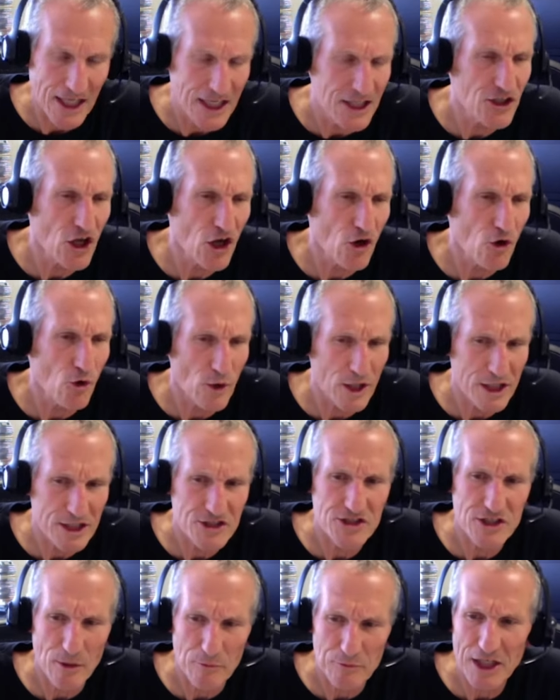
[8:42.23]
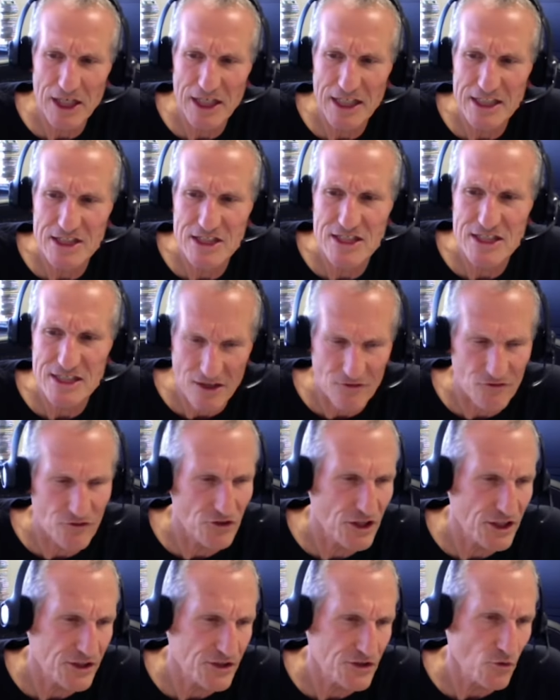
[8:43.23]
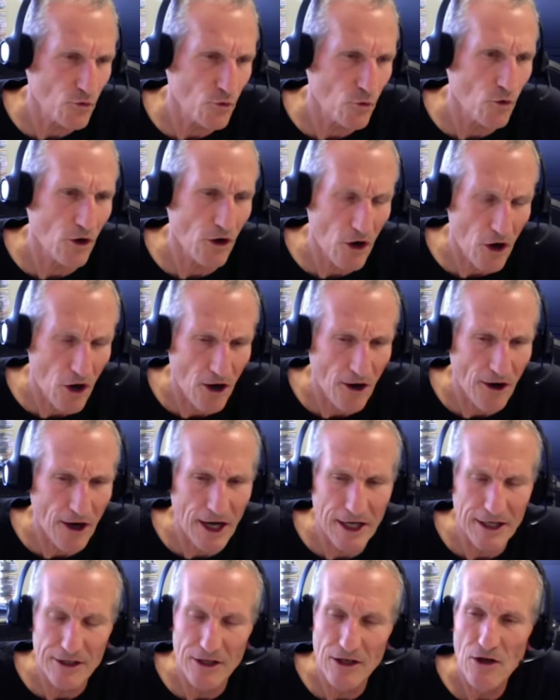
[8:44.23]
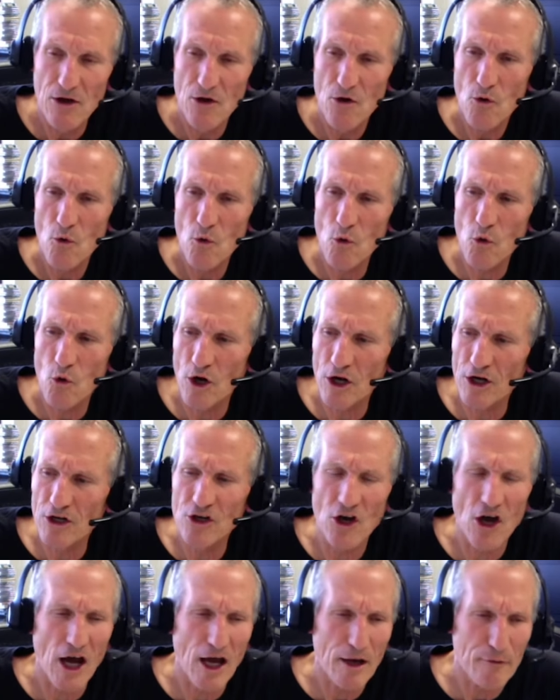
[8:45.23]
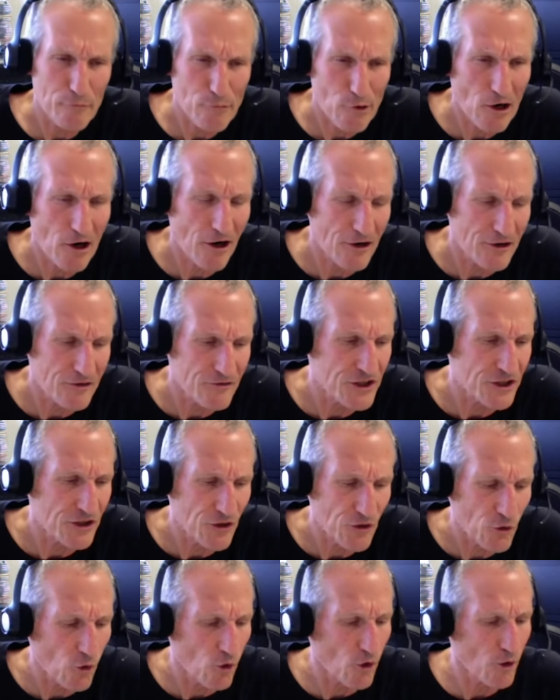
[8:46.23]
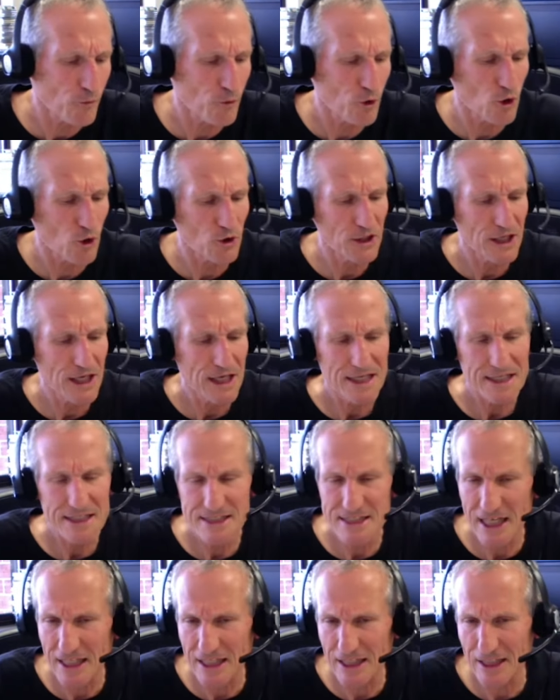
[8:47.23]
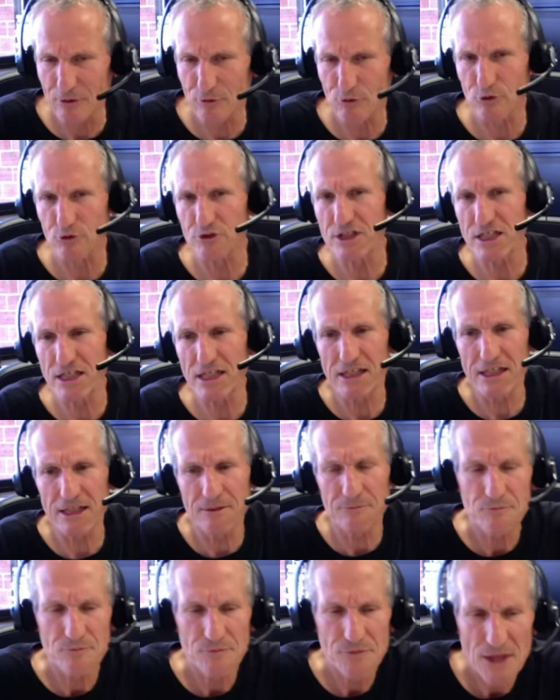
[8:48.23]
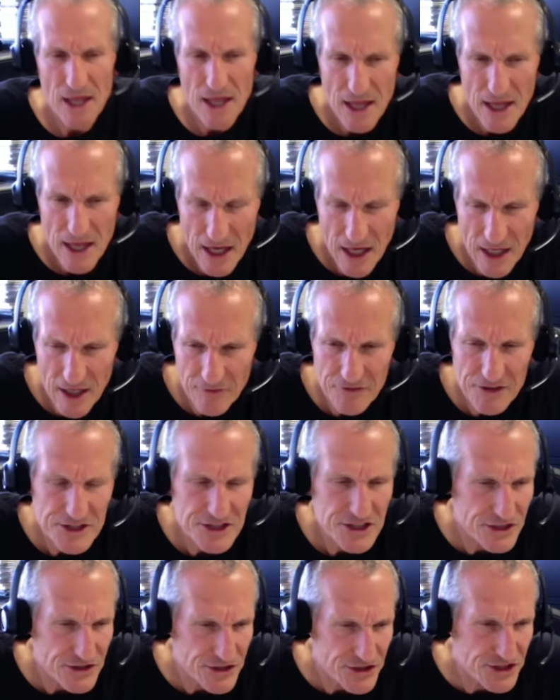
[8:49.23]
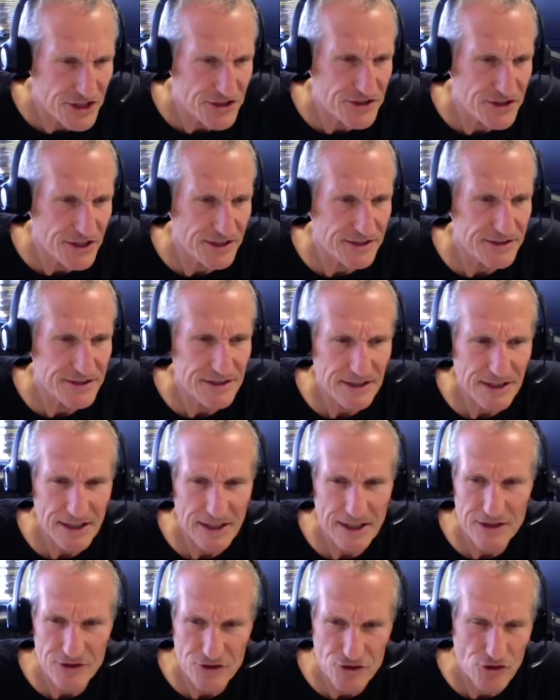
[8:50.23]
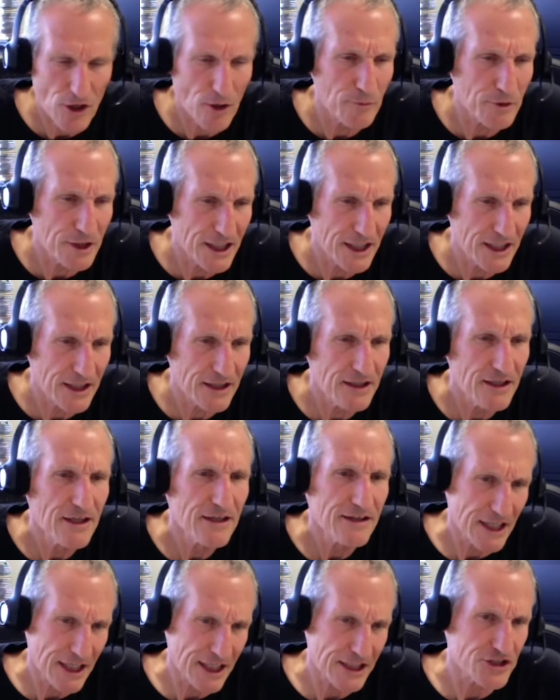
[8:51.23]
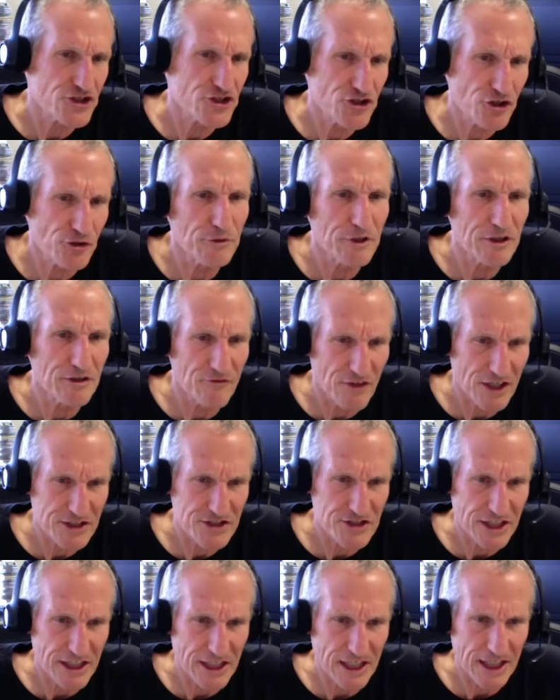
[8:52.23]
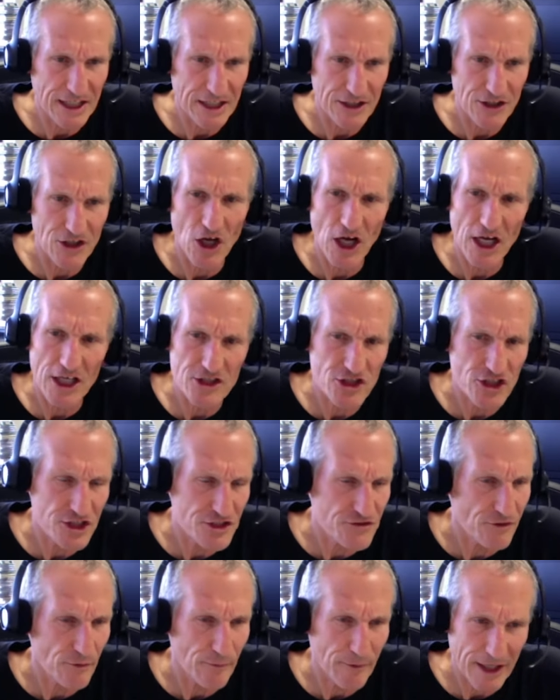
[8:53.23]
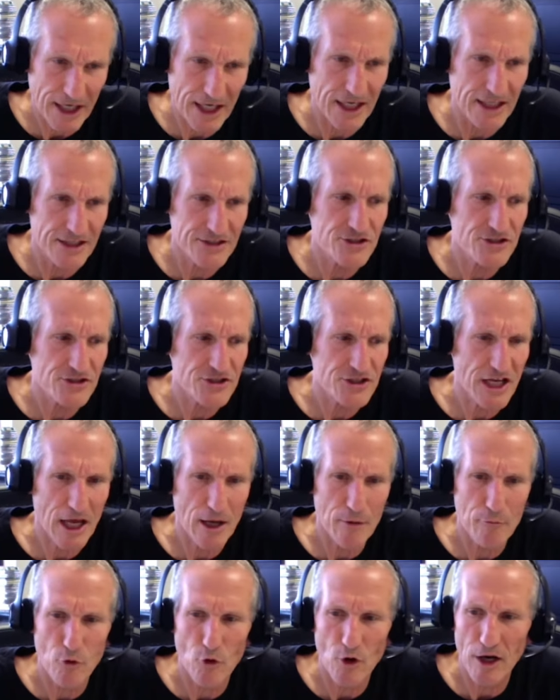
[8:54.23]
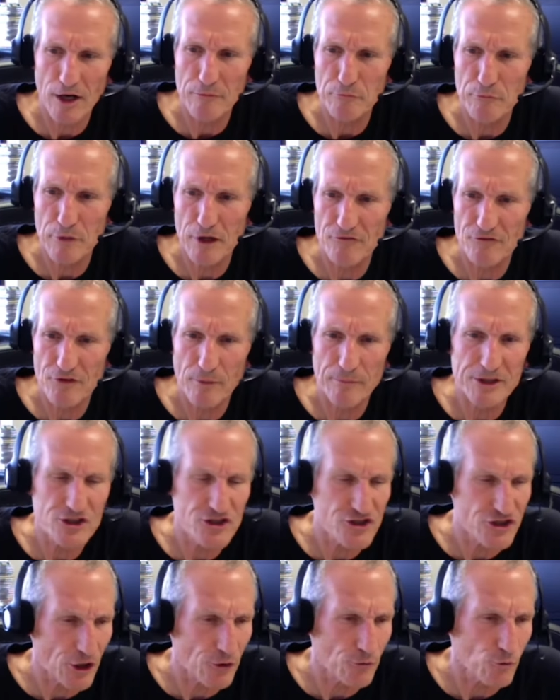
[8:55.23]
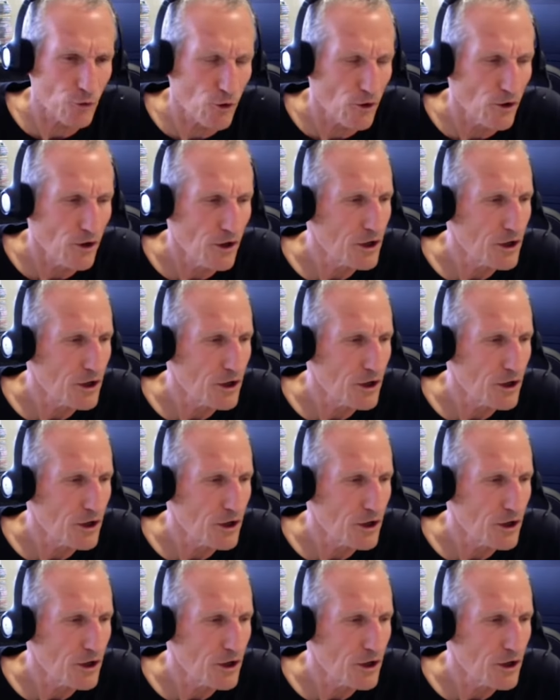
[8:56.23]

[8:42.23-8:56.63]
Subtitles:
they know when something is different or odd or not part of their normal daily routine. And if it's consistent and troubling, then it should be investigated, not just from a cancer standpoint, but from a general